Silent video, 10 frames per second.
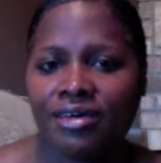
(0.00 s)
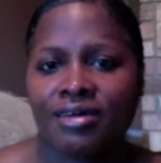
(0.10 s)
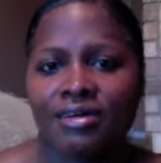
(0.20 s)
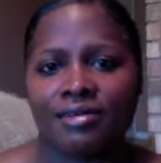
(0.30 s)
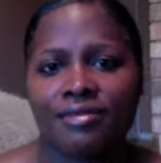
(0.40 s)

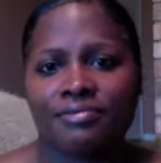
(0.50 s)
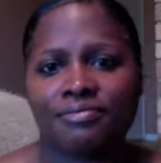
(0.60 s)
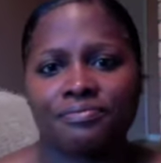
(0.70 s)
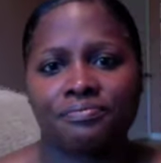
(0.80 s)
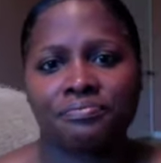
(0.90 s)

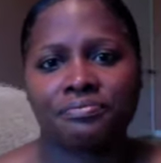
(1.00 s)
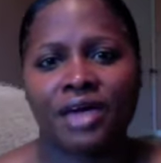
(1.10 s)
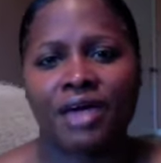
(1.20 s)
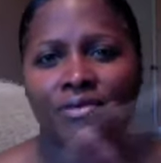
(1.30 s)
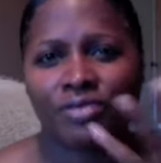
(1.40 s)
um,
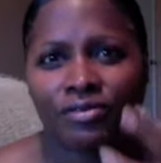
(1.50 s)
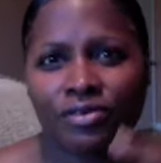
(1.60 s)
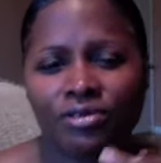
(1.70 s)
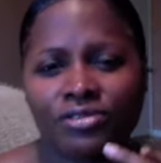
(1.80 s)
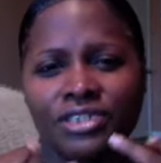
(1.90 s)
having
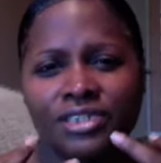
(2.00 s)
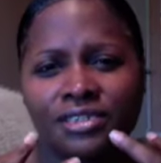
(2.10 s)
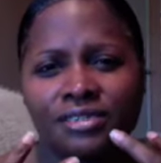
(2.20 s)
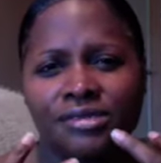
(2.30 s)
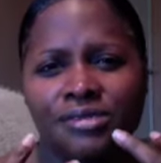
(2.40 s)

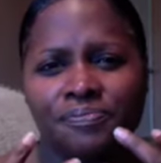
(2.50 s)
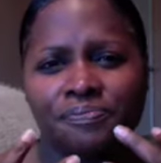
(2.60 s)
difficulties